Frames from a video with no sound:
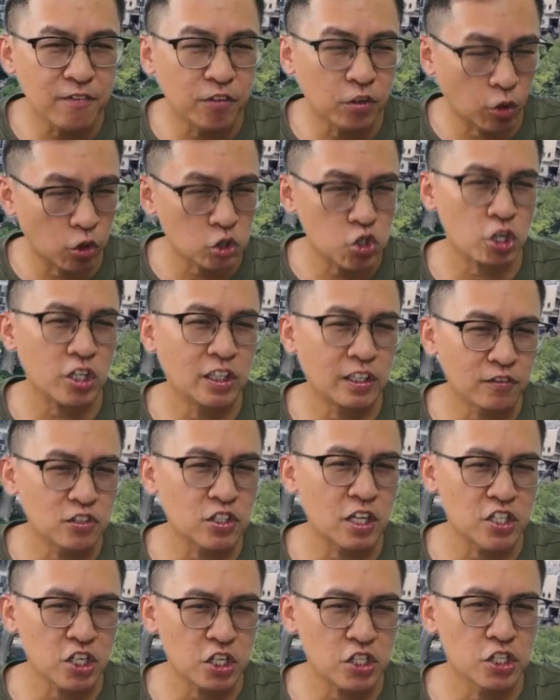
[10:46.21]
constructive
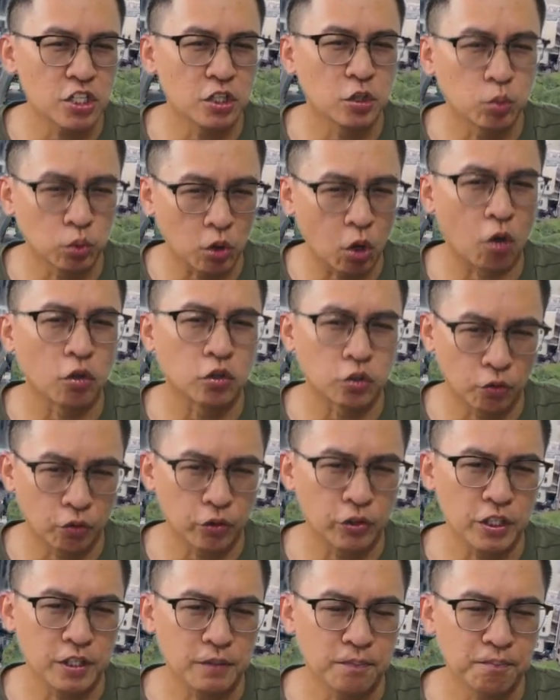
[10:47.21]
suggestion to the
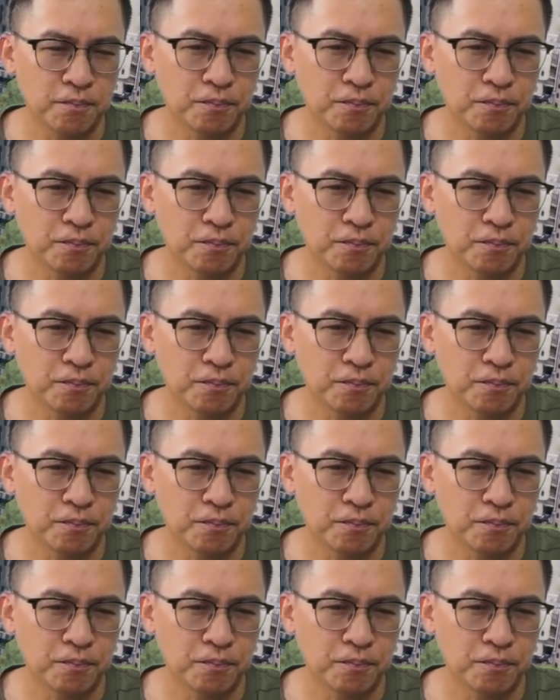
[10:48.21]
authority.